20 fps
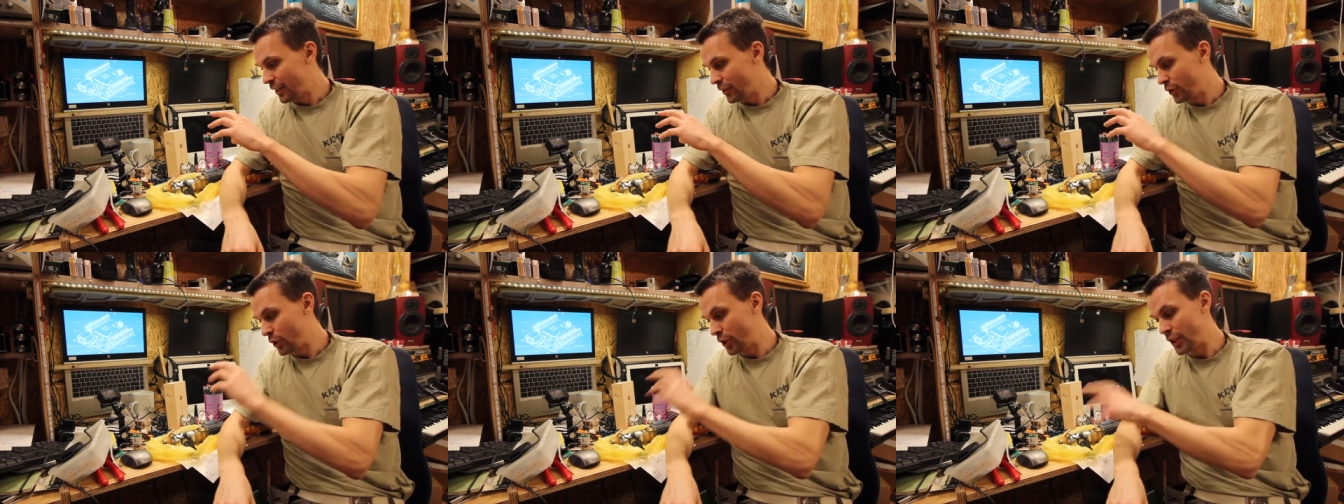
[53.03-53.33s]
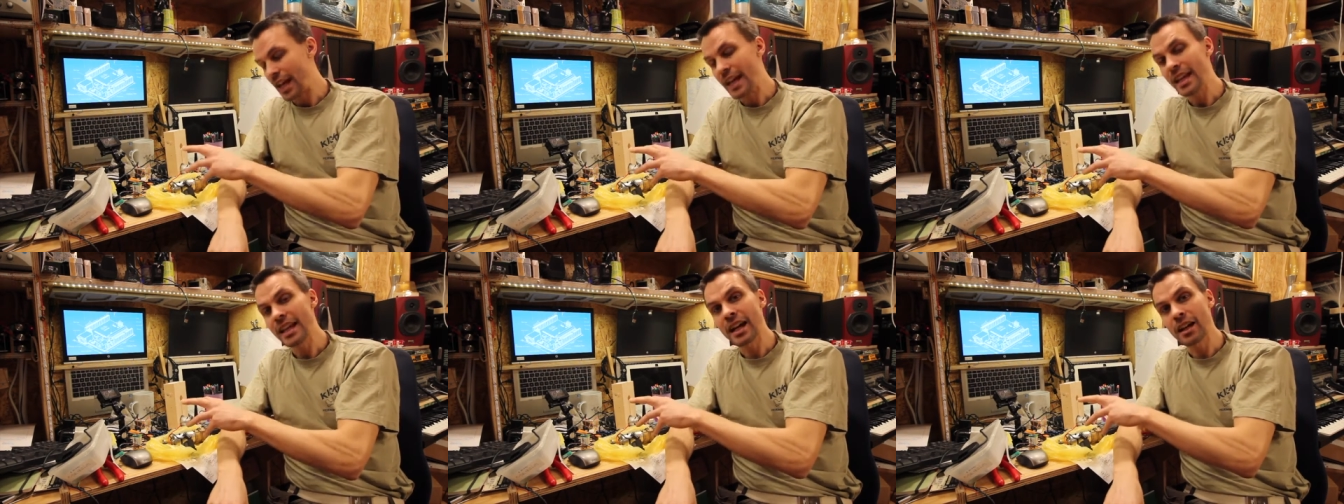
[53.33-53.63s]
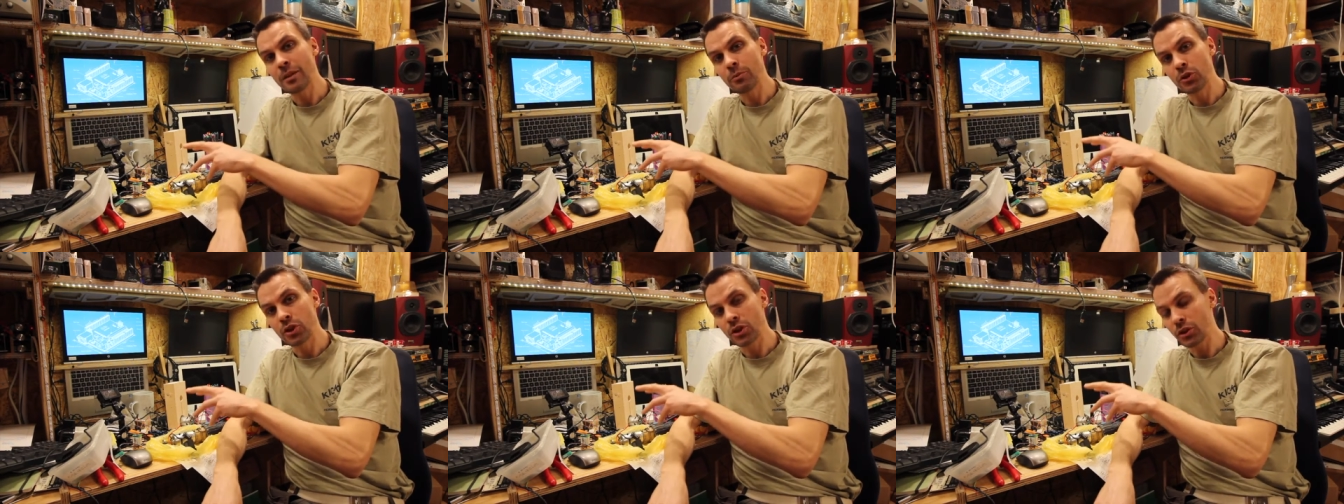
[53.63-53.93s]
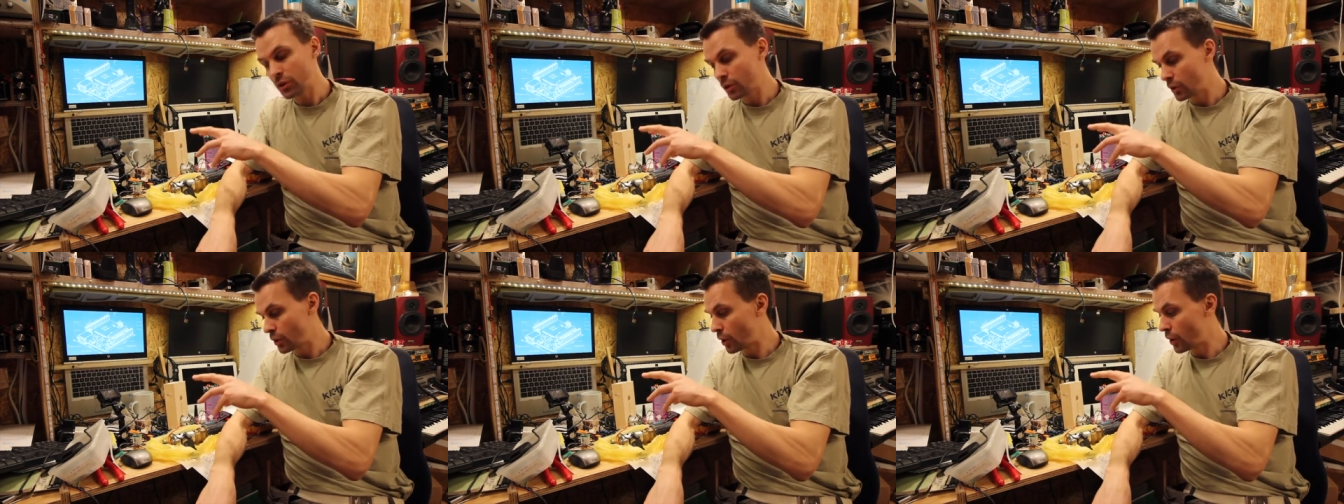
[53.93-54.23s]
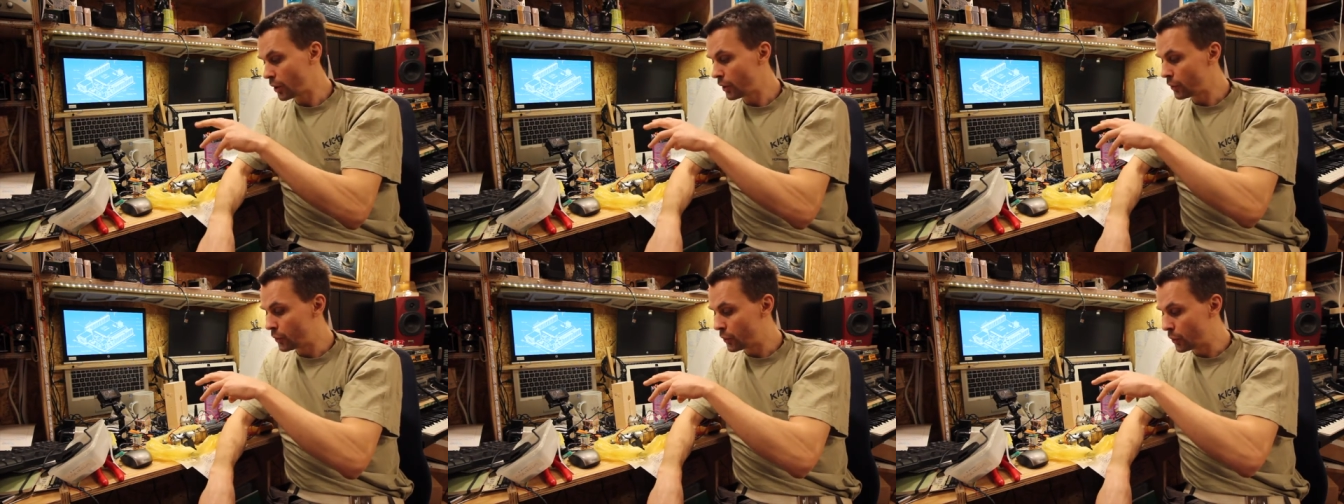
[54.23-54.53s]
Today I'm just
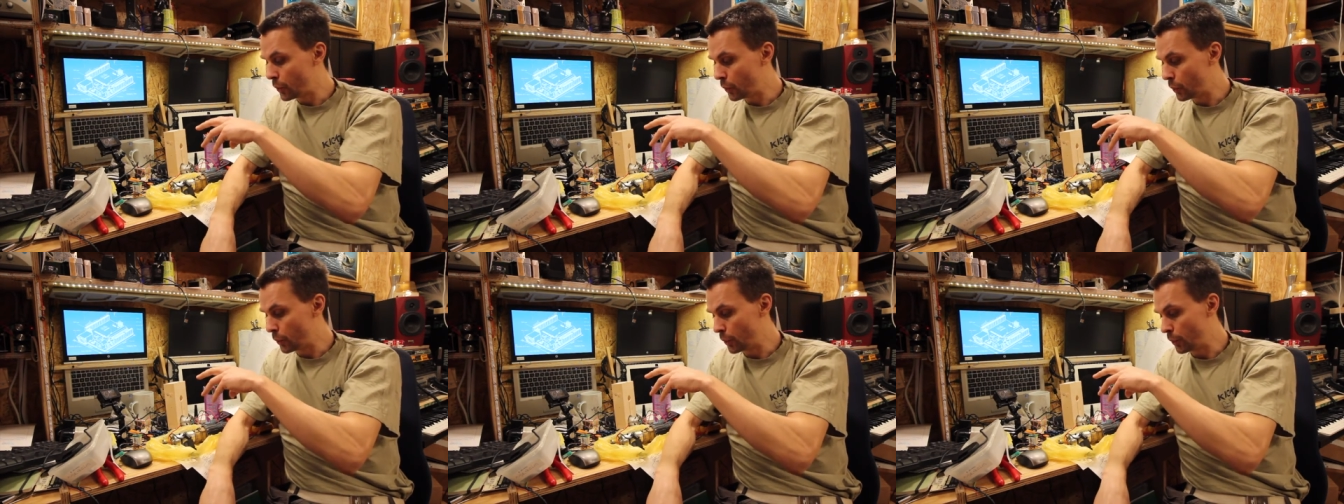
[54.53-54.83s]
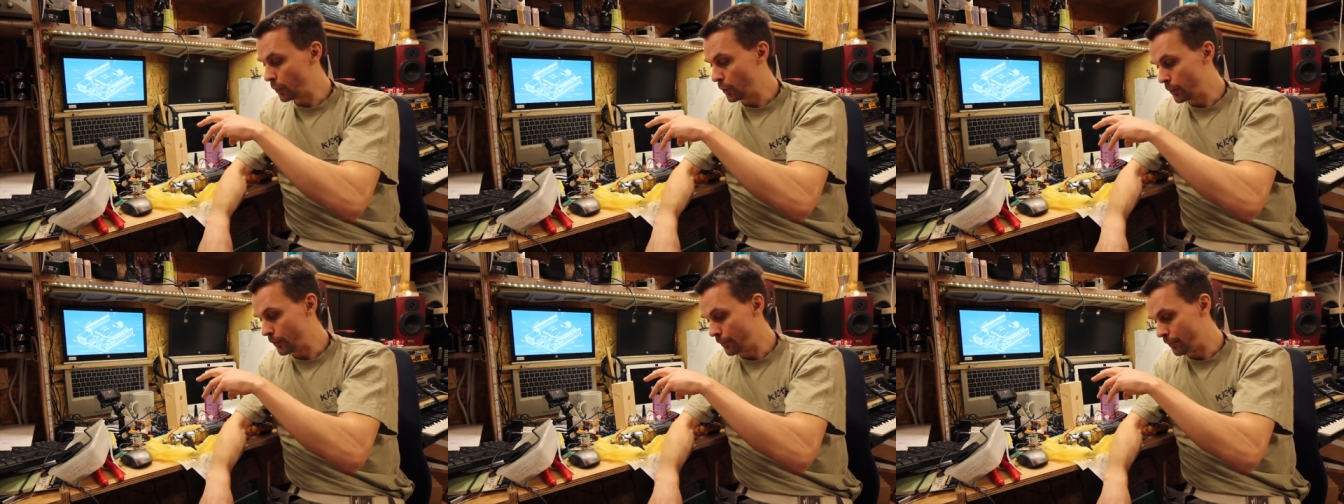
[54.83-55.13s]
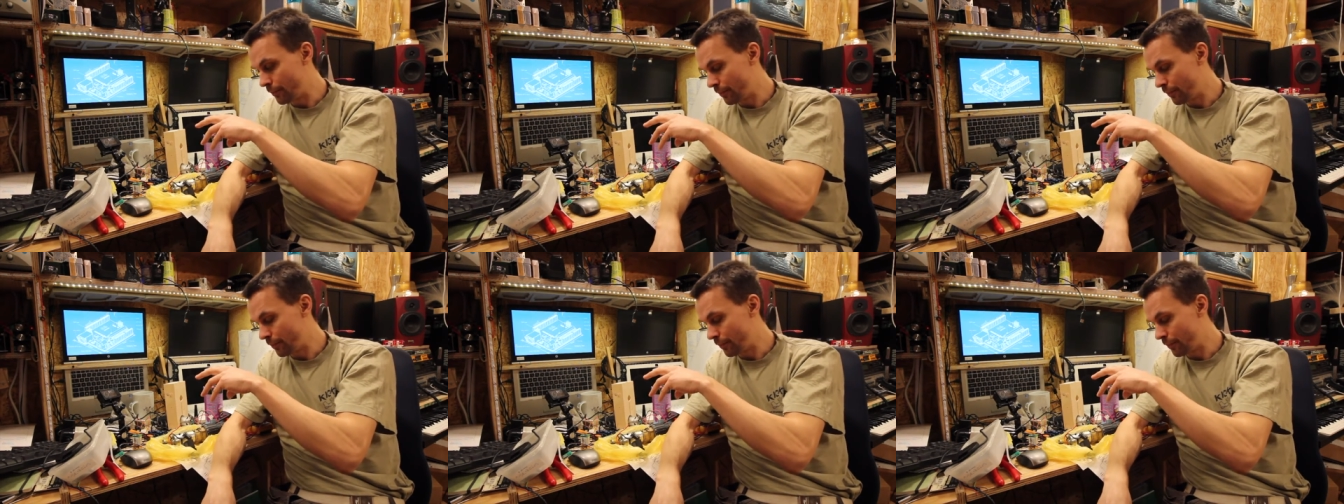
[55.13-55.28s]
going to...